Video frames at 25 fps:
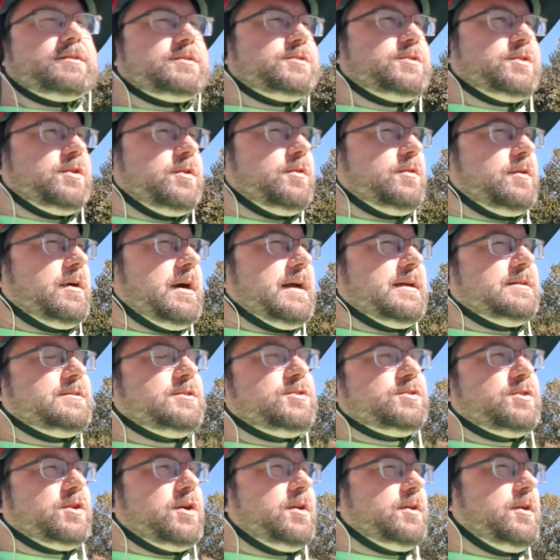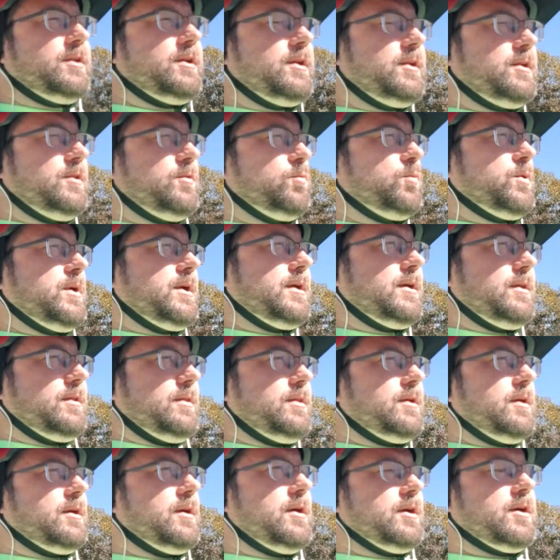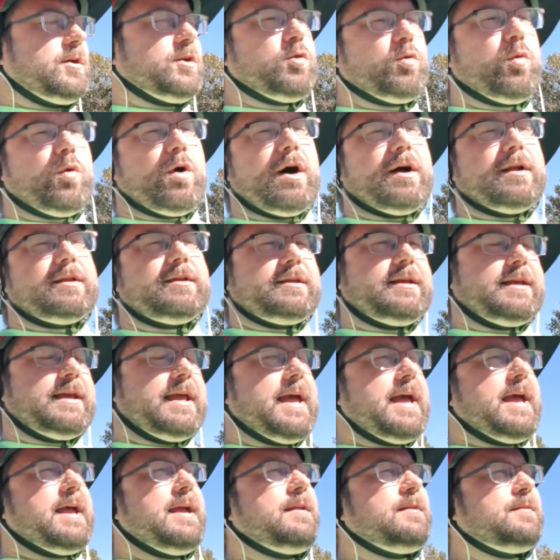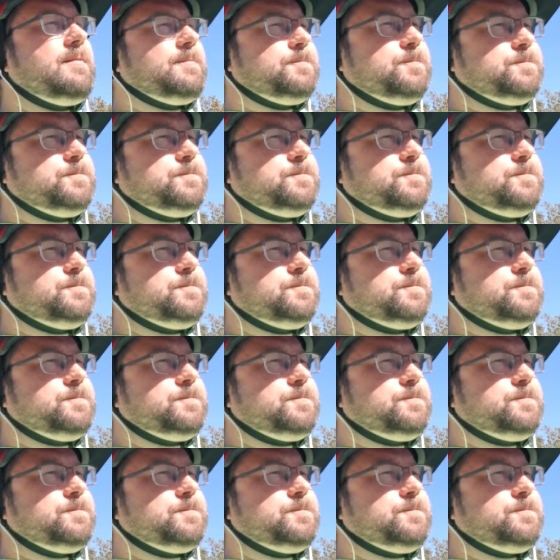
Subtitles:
So I started with a quad cane